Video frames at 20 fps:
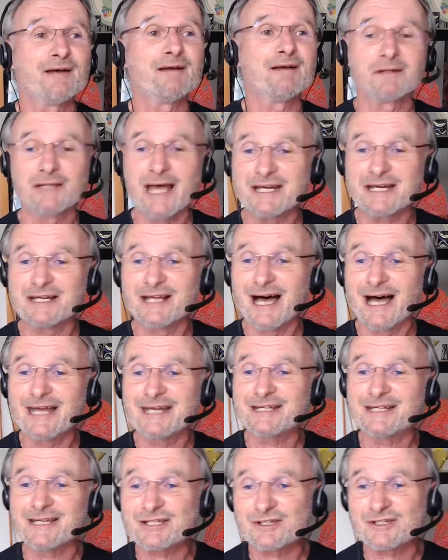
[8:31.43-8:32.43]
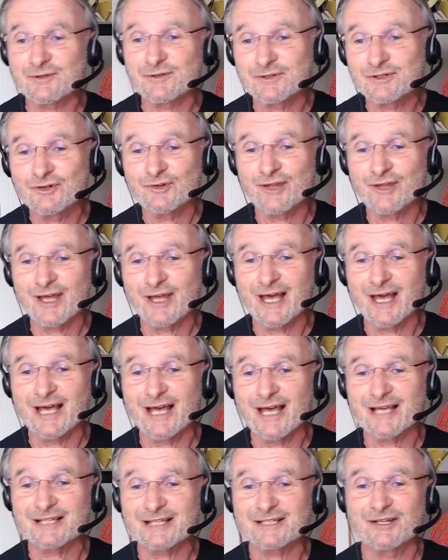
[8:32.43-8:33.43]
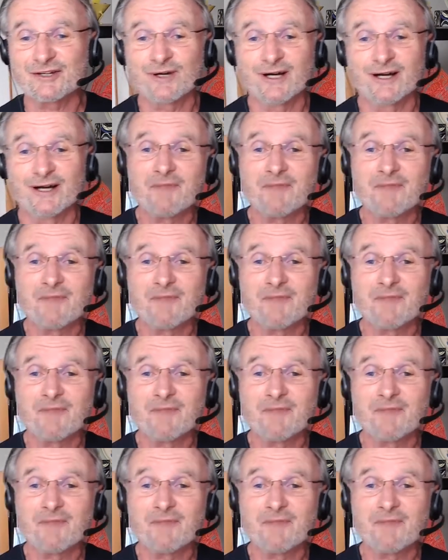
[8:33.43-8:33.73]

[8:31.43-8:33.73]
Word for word: late 90s to 2012.